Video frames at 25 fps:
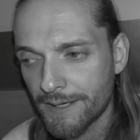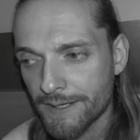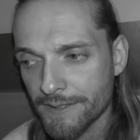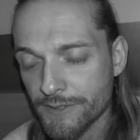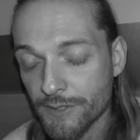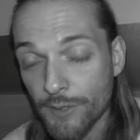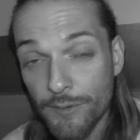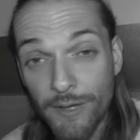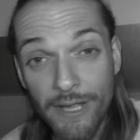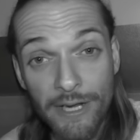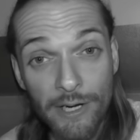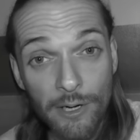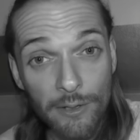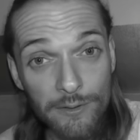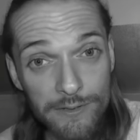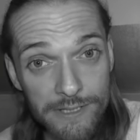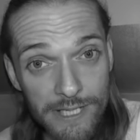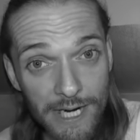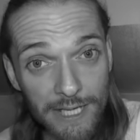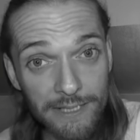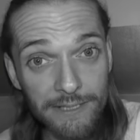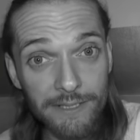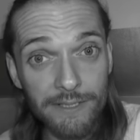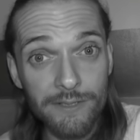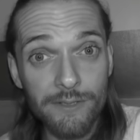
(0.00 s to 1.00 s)
So they
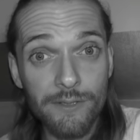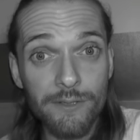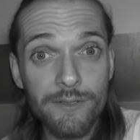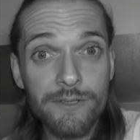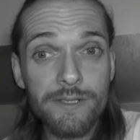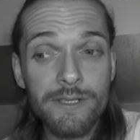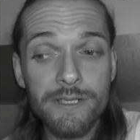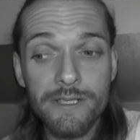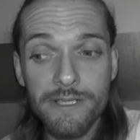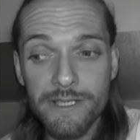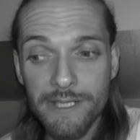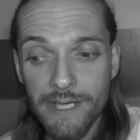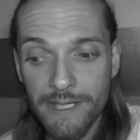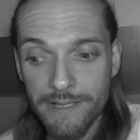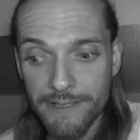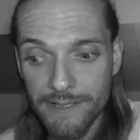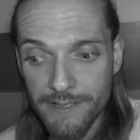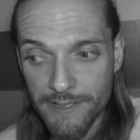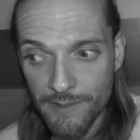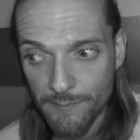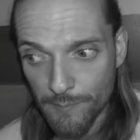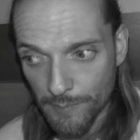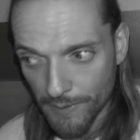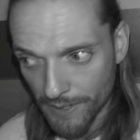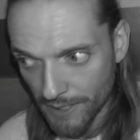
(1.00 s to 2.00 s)
contacted us and said there's
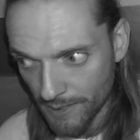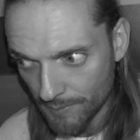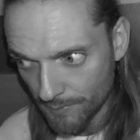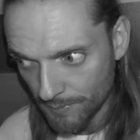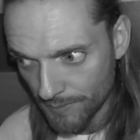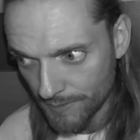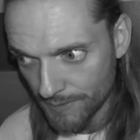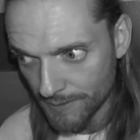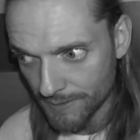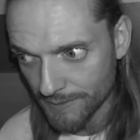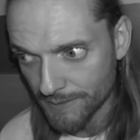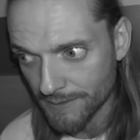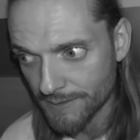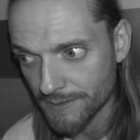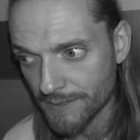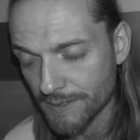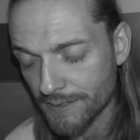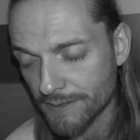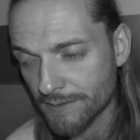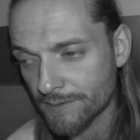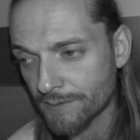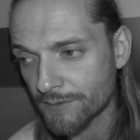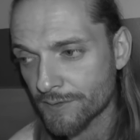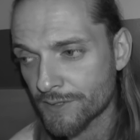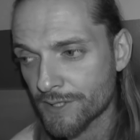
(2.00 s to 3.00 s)
a baby and
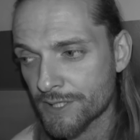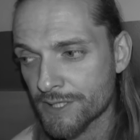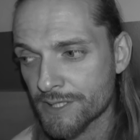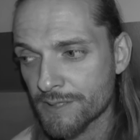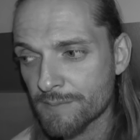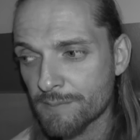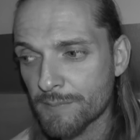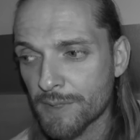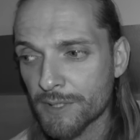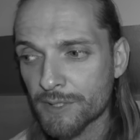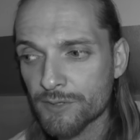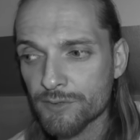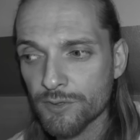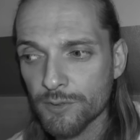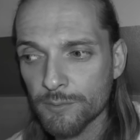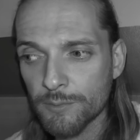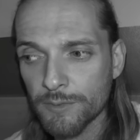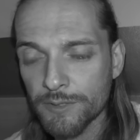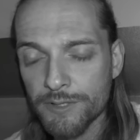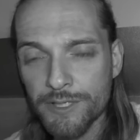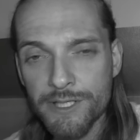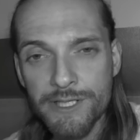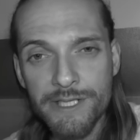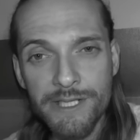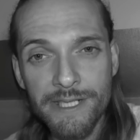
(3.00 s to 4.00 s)
she's in big
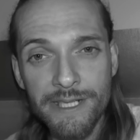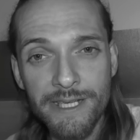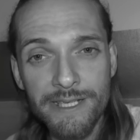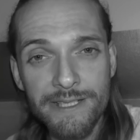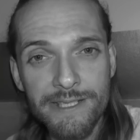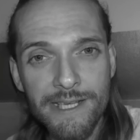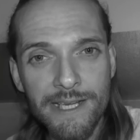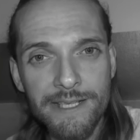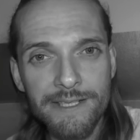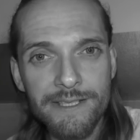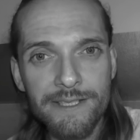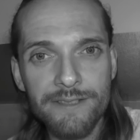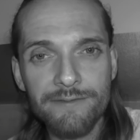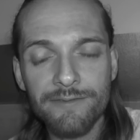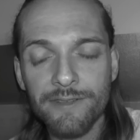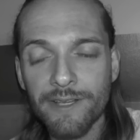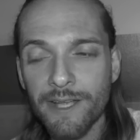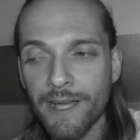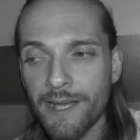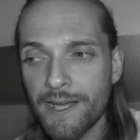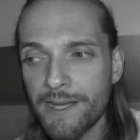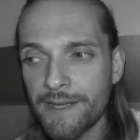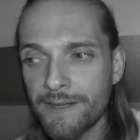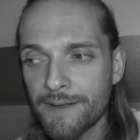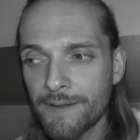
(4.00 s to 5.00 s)
trouble, she's in intensive
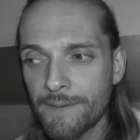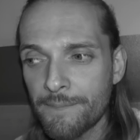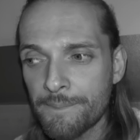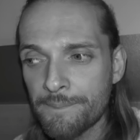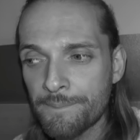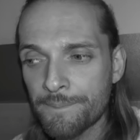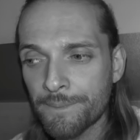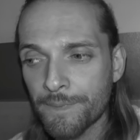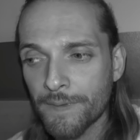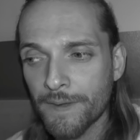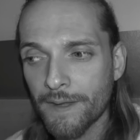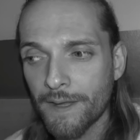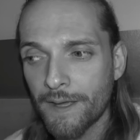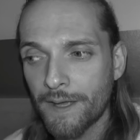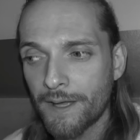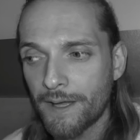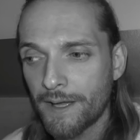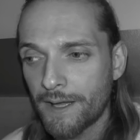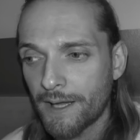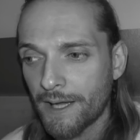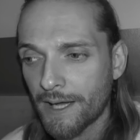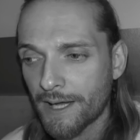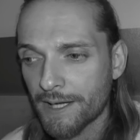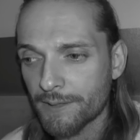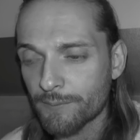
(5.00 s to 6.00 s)
care.
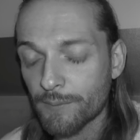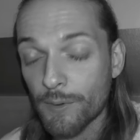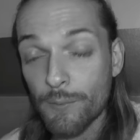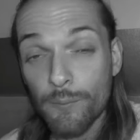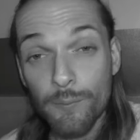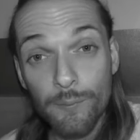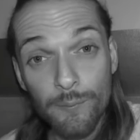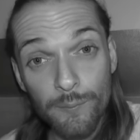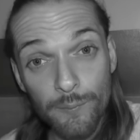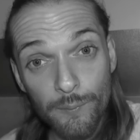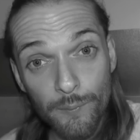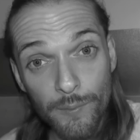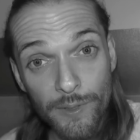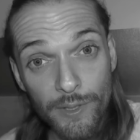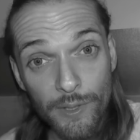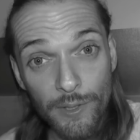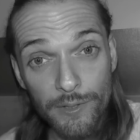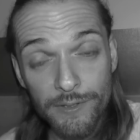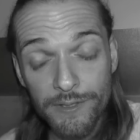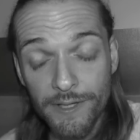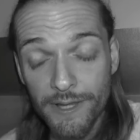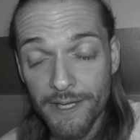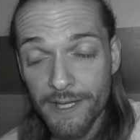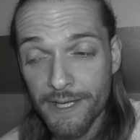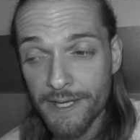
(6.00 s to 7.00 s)
And when we
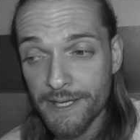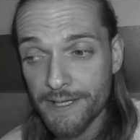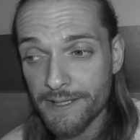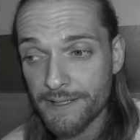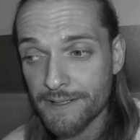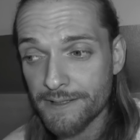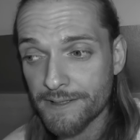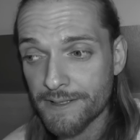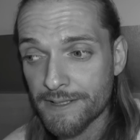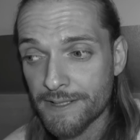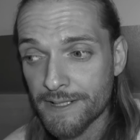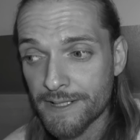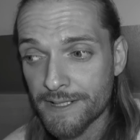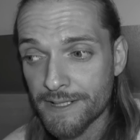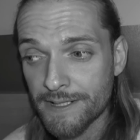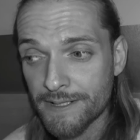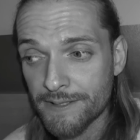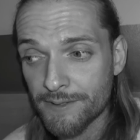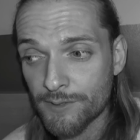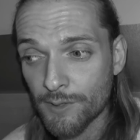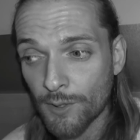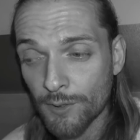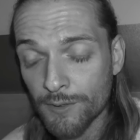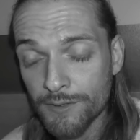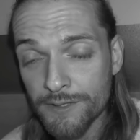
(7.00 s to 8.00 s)
got there, the
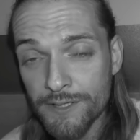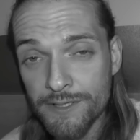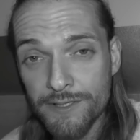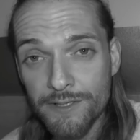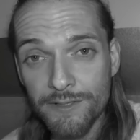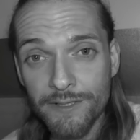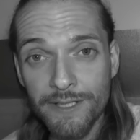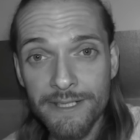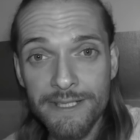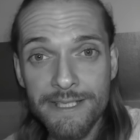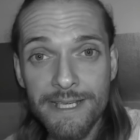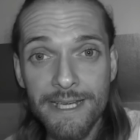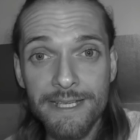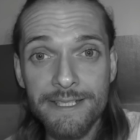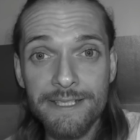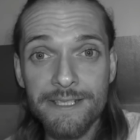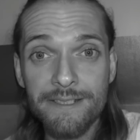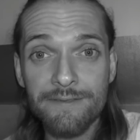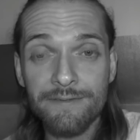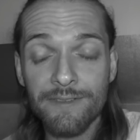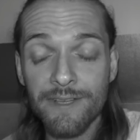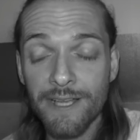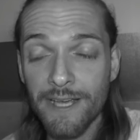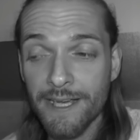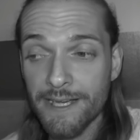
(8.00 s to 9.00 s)
doctors on
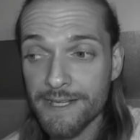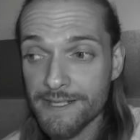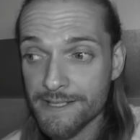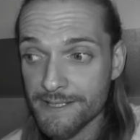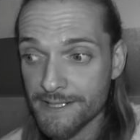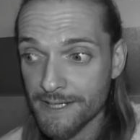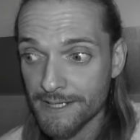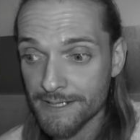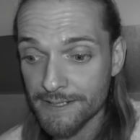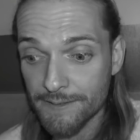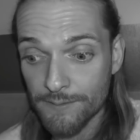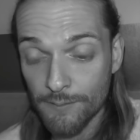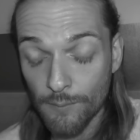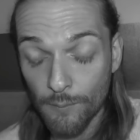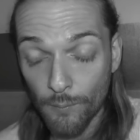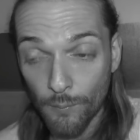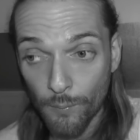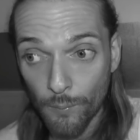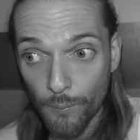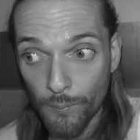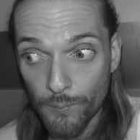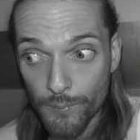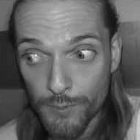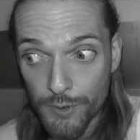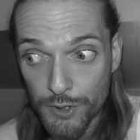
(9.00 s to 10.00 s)
intensive care said
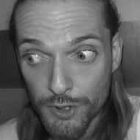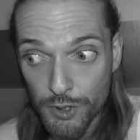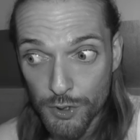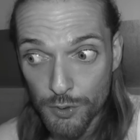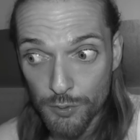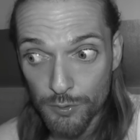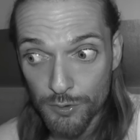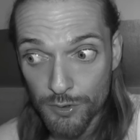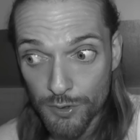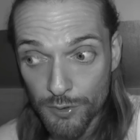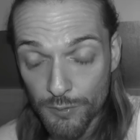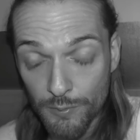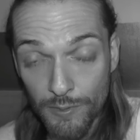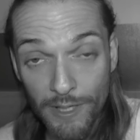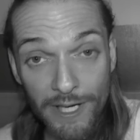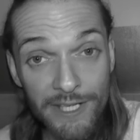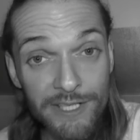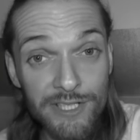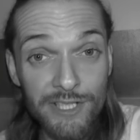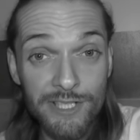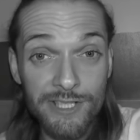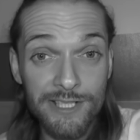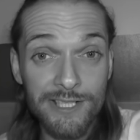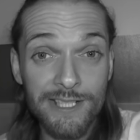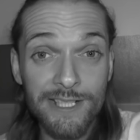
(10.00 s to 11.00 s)
due to
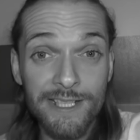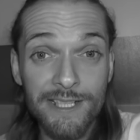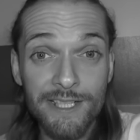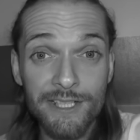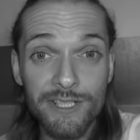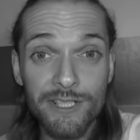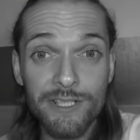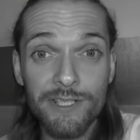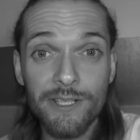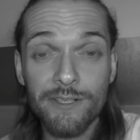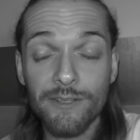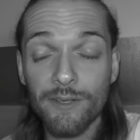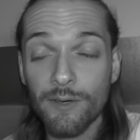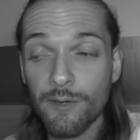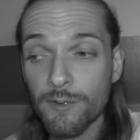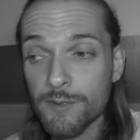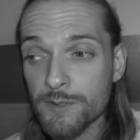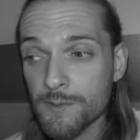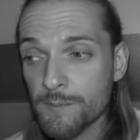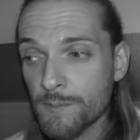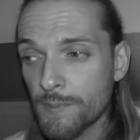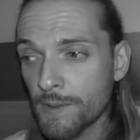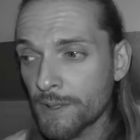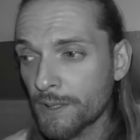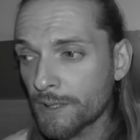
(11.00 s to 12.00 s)
legislation at the
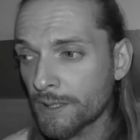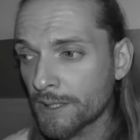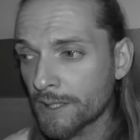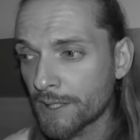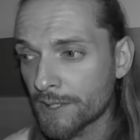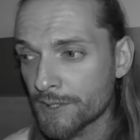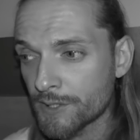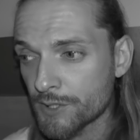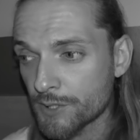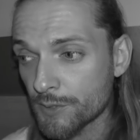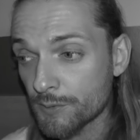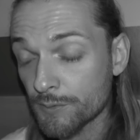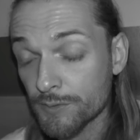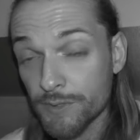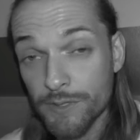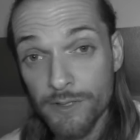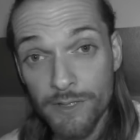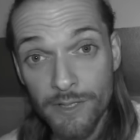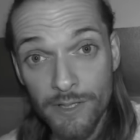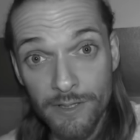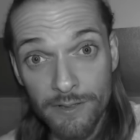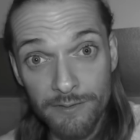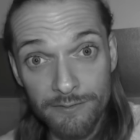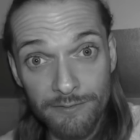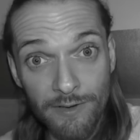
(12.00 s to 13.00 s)
hospital and due to
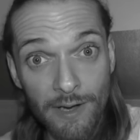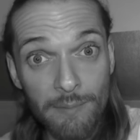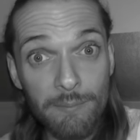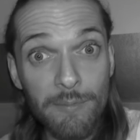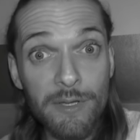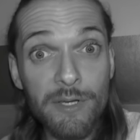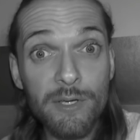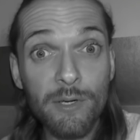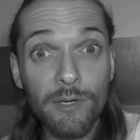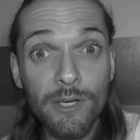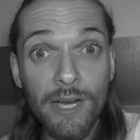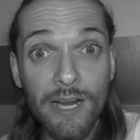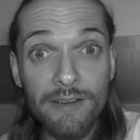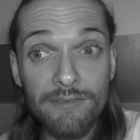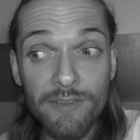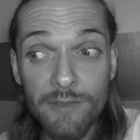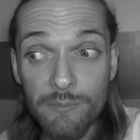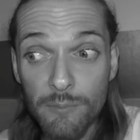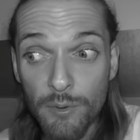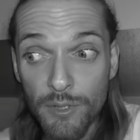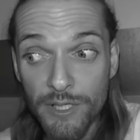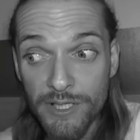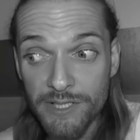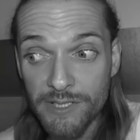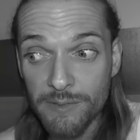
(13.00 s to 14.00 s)
the family not having
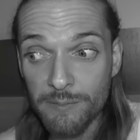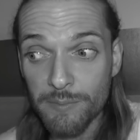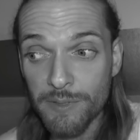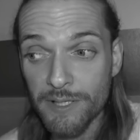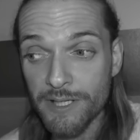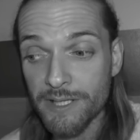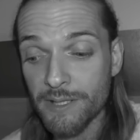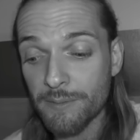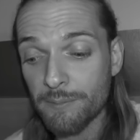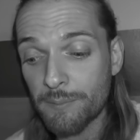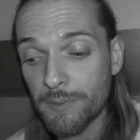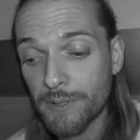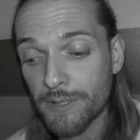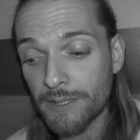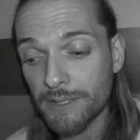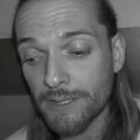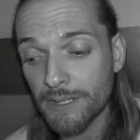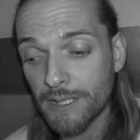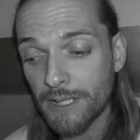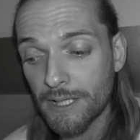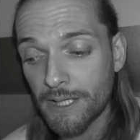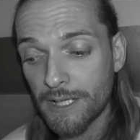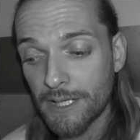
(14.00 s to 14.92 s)
money to pay the bill,